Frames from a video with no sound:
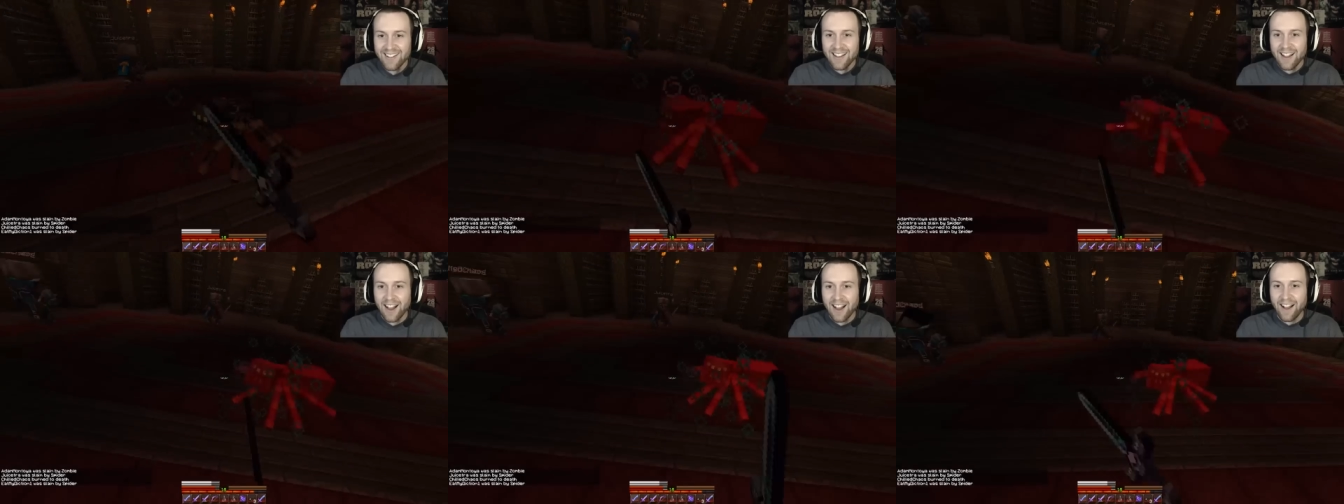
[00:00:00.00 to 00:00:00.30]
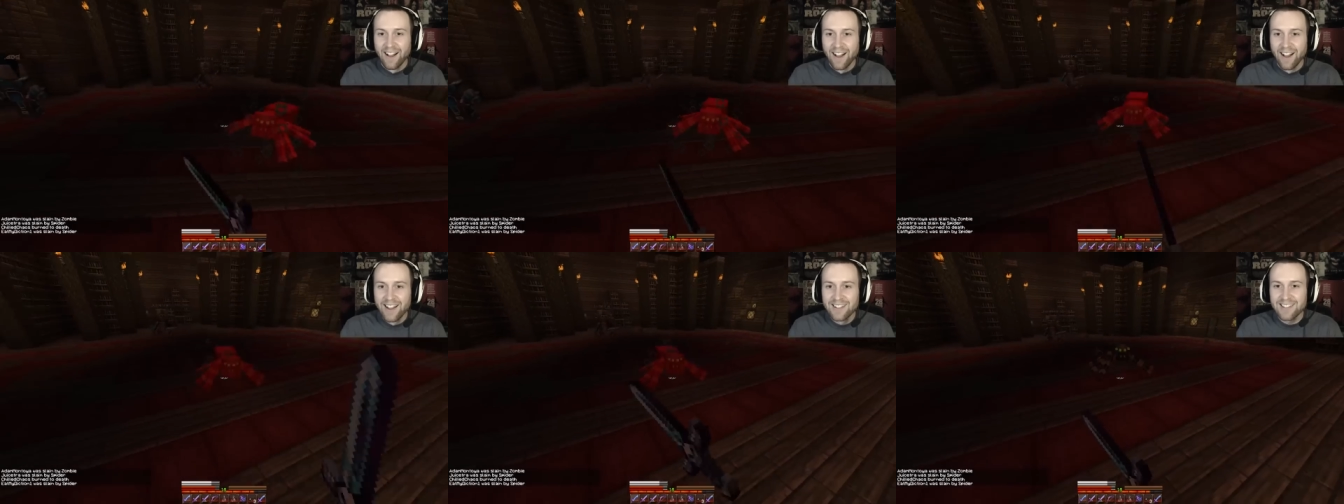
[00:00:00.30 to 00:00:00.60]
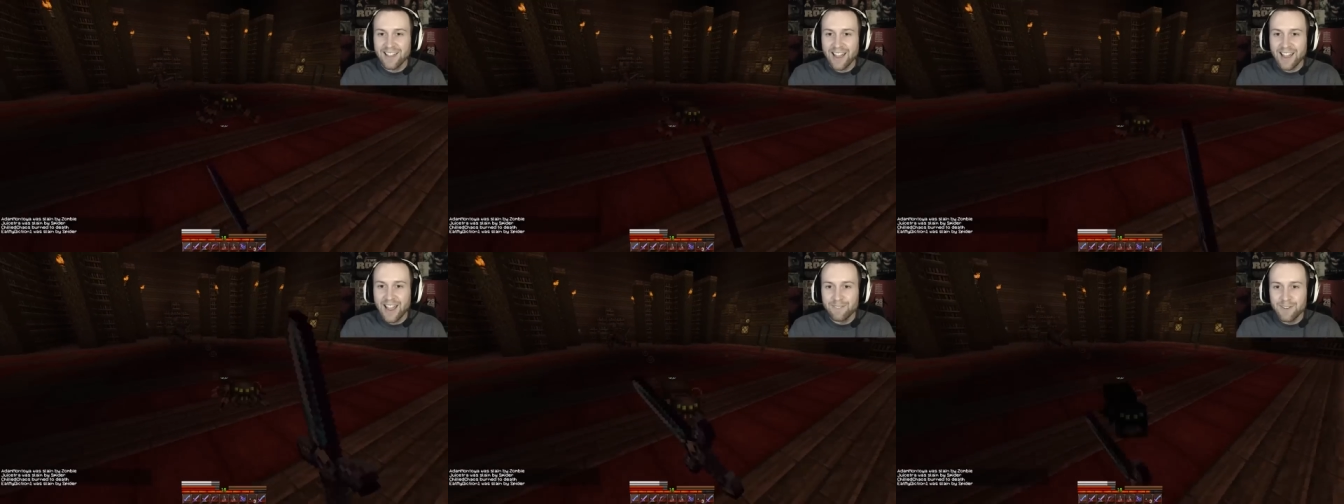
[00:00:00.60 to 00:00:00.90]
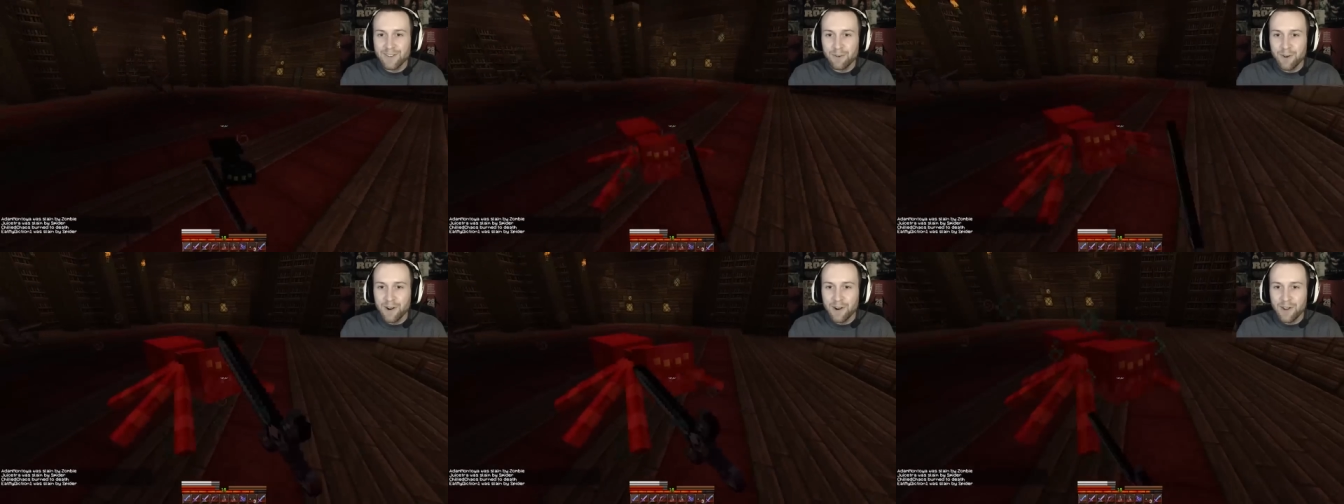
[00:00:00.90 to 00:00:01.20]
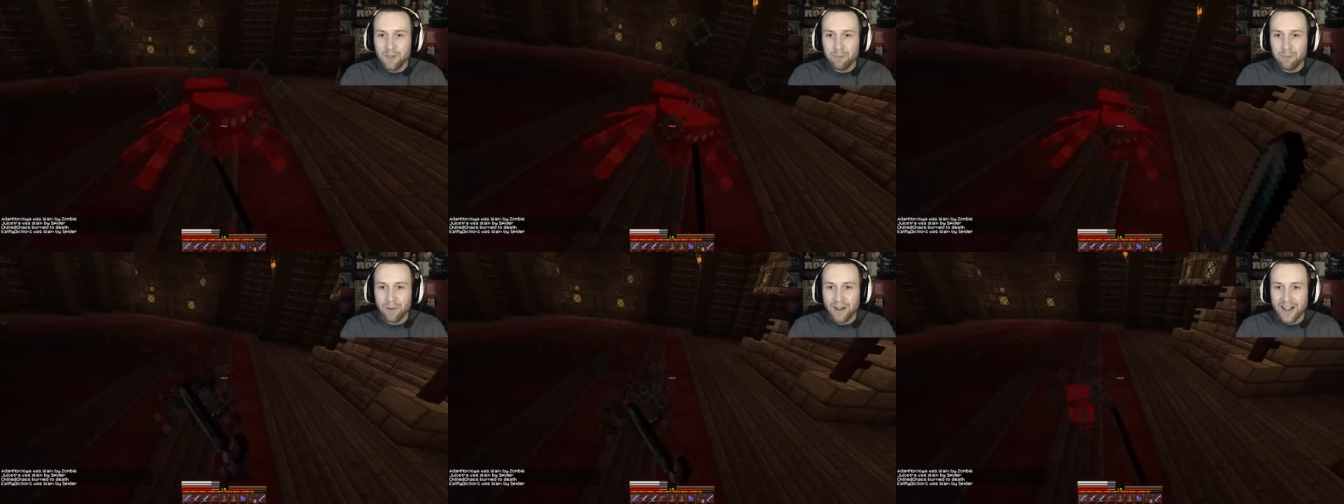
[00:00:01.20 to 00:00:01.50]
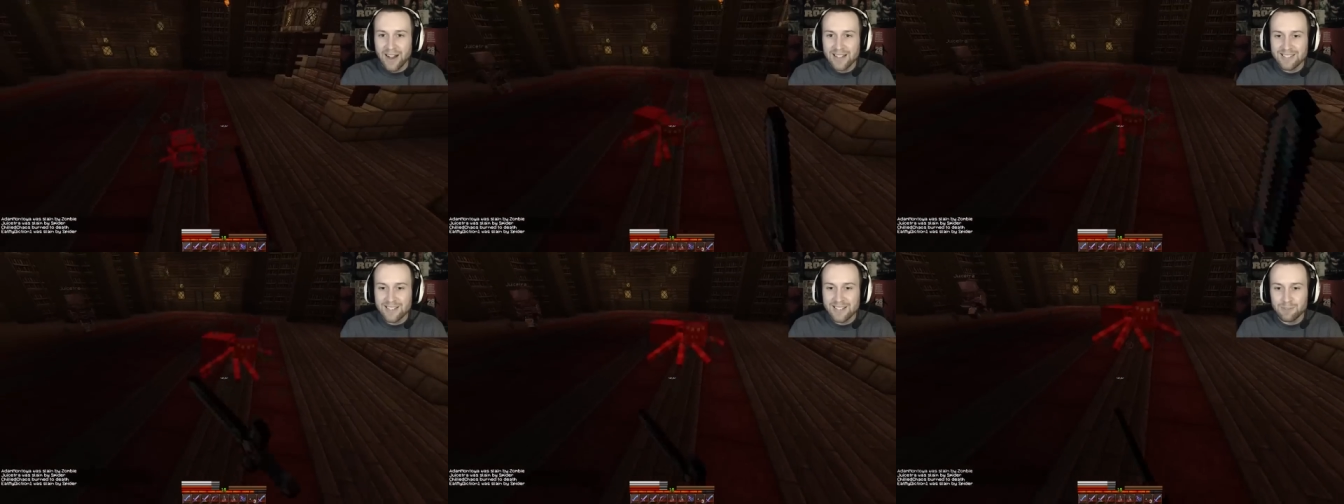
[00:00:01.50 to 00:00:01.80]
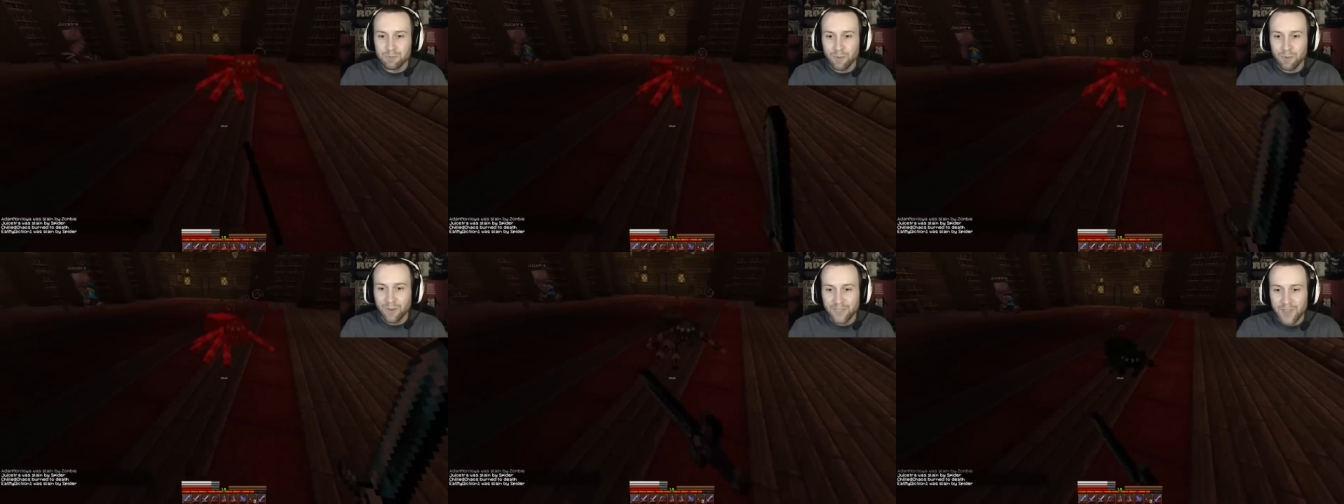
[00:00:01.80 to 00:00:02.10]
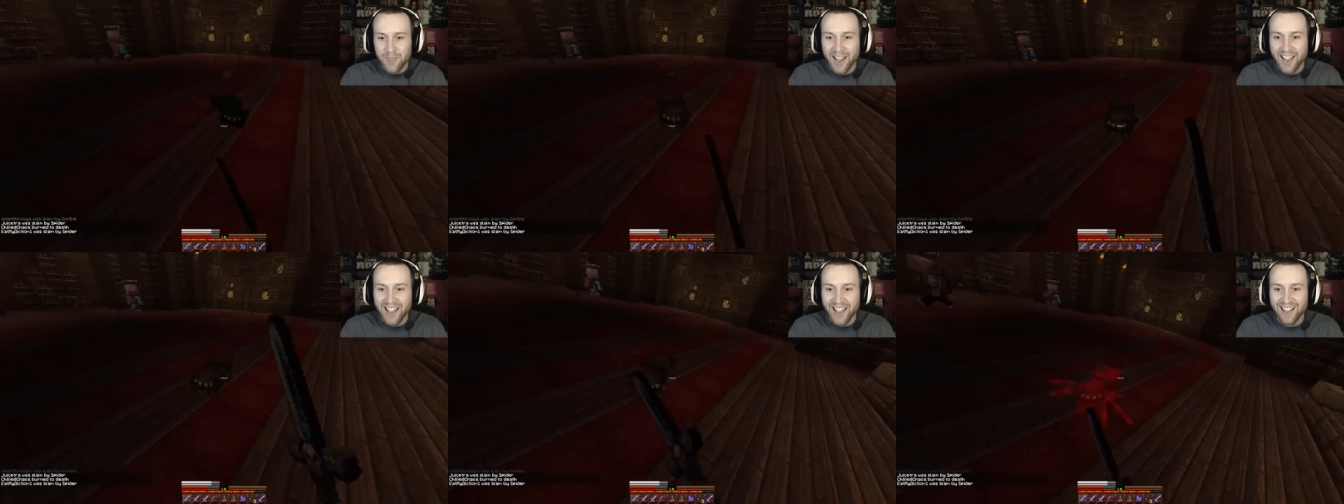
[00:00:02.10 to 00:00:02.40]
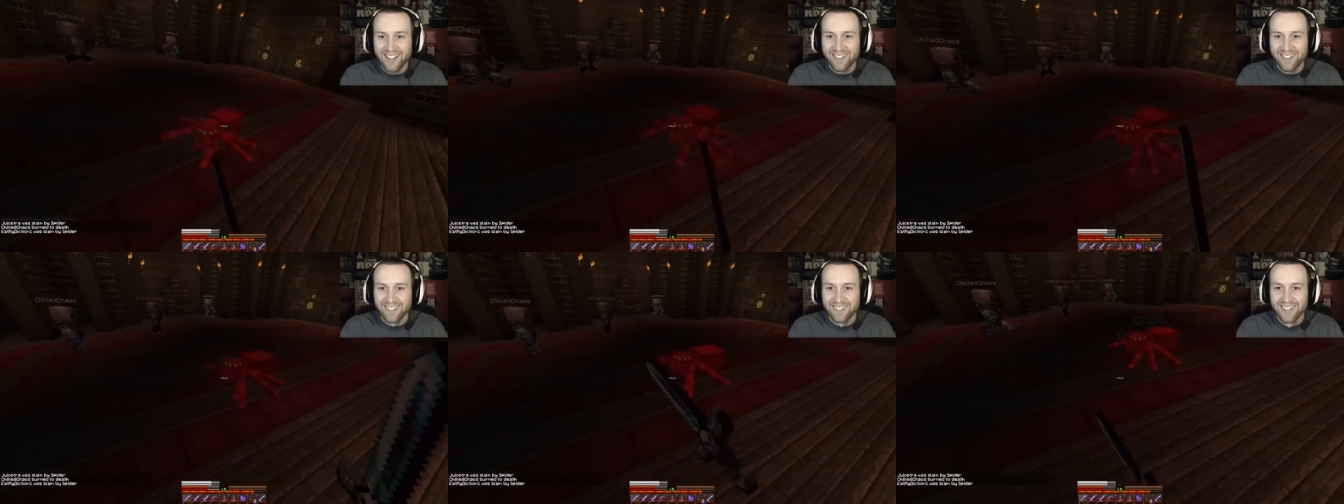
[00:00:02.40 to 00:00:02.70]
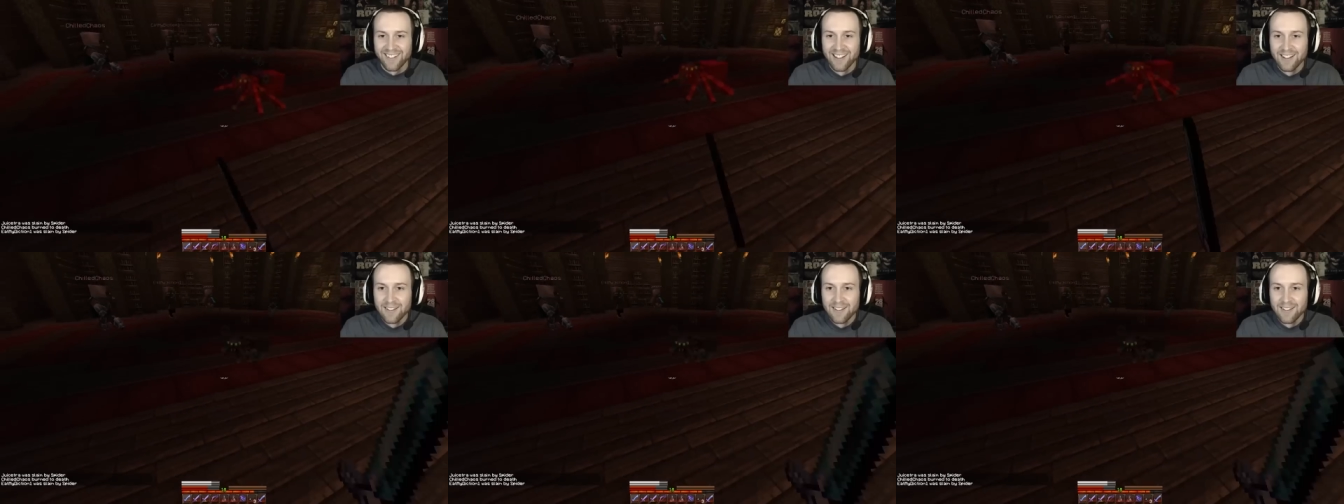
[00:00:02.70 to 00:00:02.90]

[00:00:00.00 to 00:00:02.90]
cameraman. Is it every one of the bosses? What the hell?